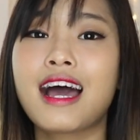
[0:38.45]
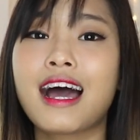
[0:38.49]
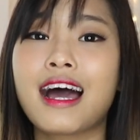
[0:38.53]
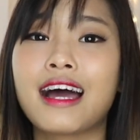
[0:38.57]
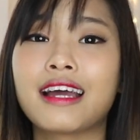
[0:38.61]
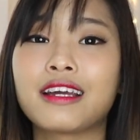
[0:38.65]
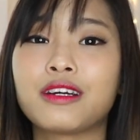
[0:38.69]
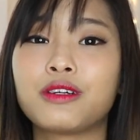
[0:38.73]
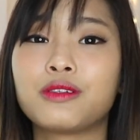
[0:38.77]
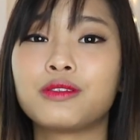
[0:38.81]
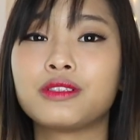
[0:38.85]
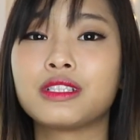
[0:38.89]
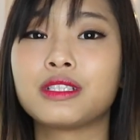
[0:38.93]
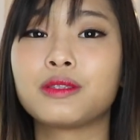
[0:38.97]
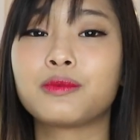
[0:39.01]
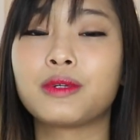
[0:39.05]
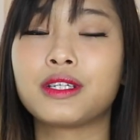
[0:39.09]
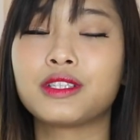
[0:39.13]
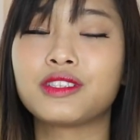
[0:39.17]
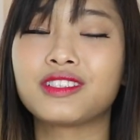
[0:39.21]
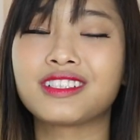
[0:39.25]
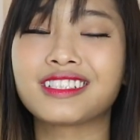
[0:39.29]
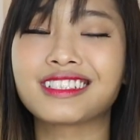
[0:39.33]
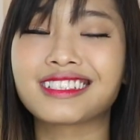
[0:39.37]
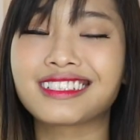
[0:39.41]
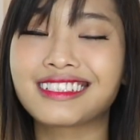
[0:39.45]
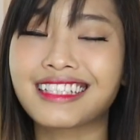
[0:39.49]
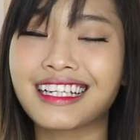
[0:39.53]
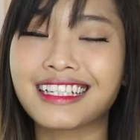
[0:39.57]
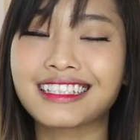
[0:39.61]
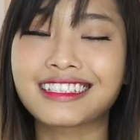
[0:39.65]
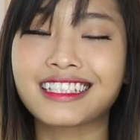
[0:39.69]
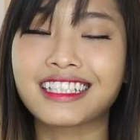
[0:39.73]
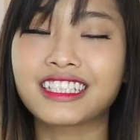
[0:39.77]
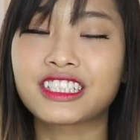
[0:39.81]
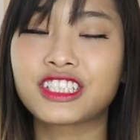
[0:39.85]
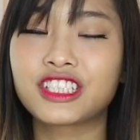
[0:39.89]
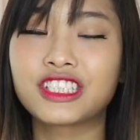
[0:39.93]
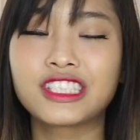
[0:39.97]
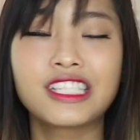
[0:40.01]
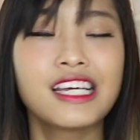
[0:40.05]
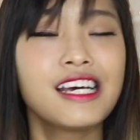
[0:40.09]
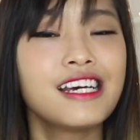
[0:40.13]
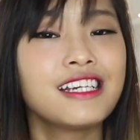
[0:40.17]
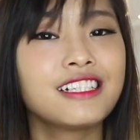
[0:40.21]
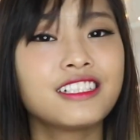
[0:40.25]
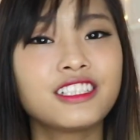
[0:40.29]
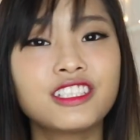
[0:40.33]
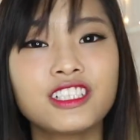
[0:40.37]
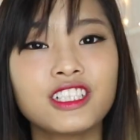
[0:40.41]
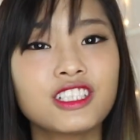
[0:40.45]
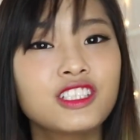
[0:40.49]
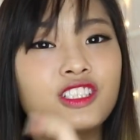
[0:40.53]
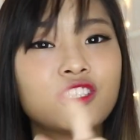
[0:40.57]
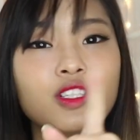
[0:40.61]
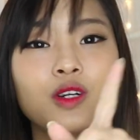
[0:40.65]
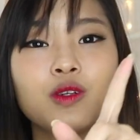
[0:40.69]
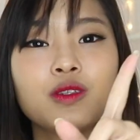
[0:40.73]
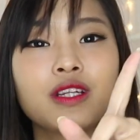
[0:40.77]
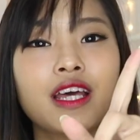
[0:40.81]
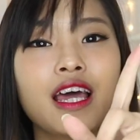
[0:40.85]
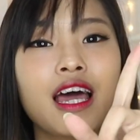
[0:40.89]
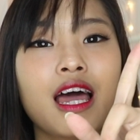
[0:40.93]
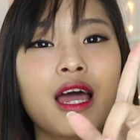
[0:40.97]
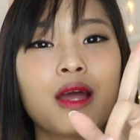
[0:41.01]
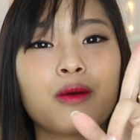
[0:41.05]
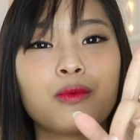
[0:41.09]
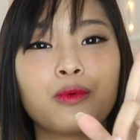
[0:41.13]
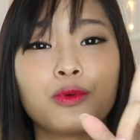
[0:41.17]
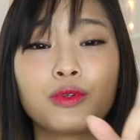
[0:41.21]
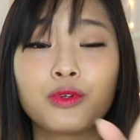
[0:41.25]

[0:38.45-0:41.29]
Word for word: I only went to the snack section just so that I